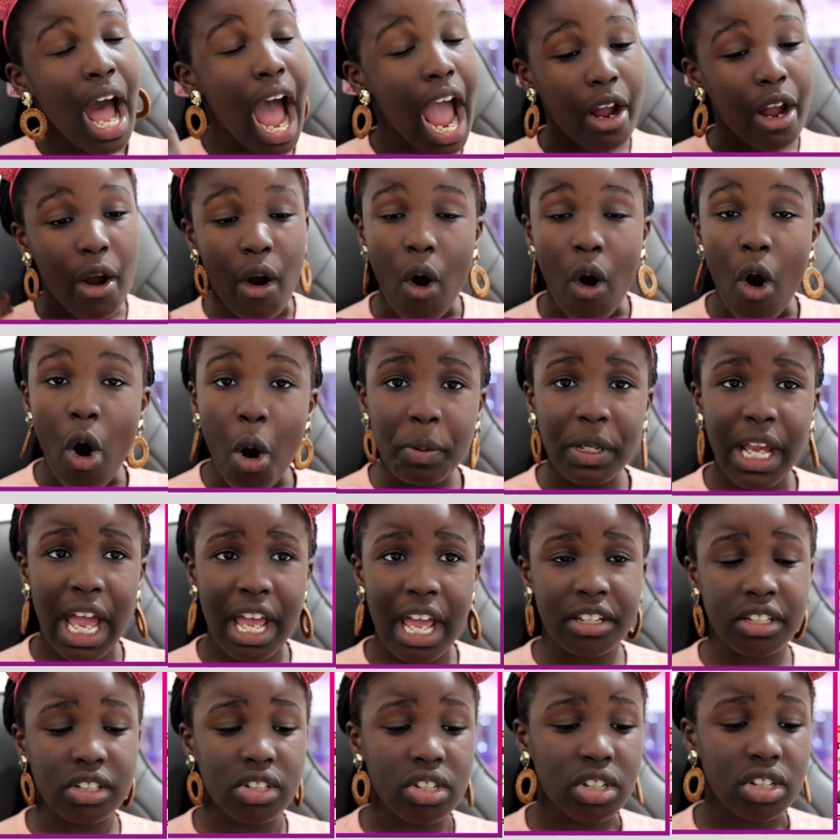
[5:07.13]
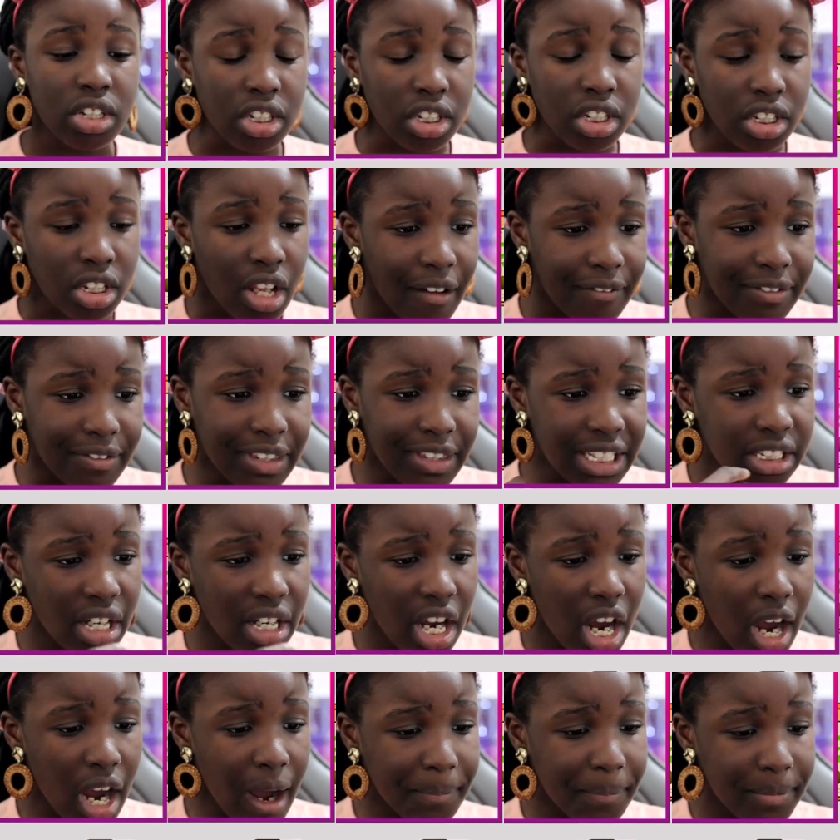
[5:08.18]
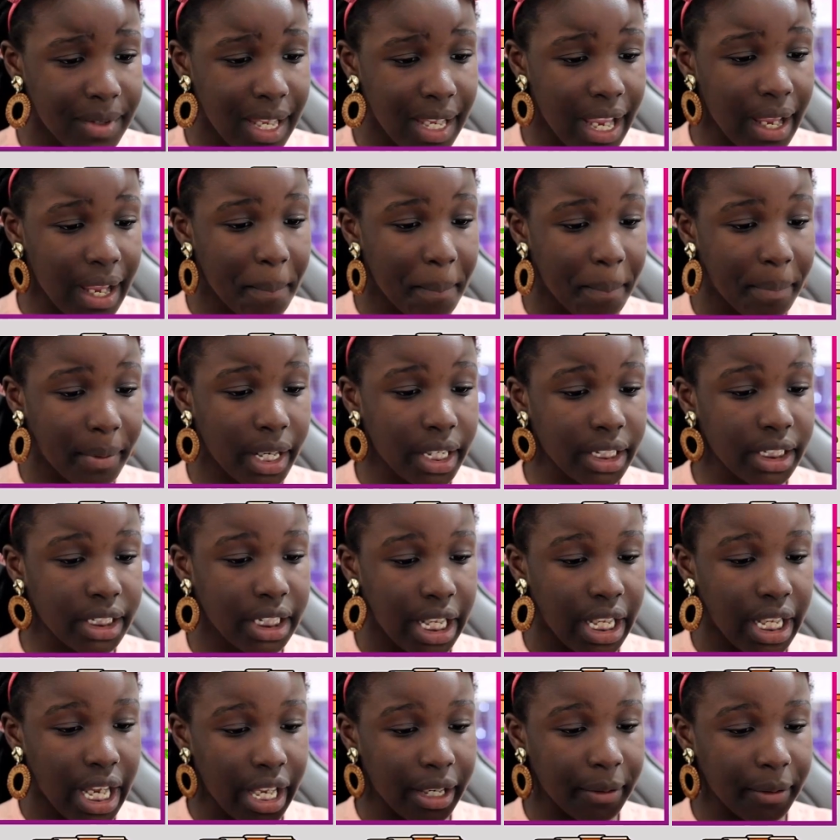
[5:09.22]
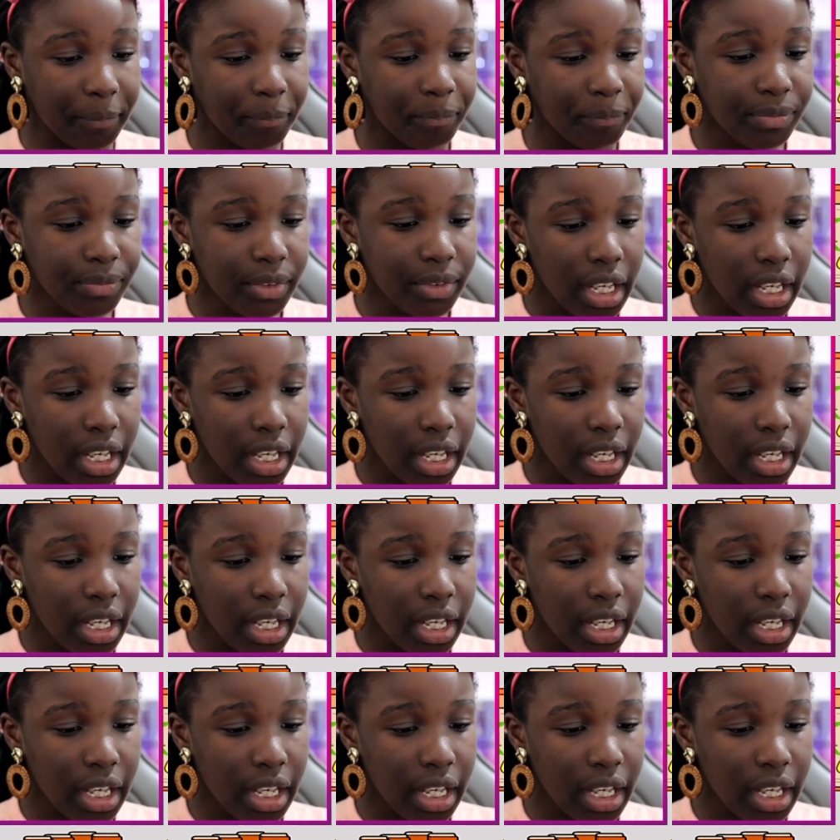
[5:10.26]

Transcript: I hope you guys love this update, but then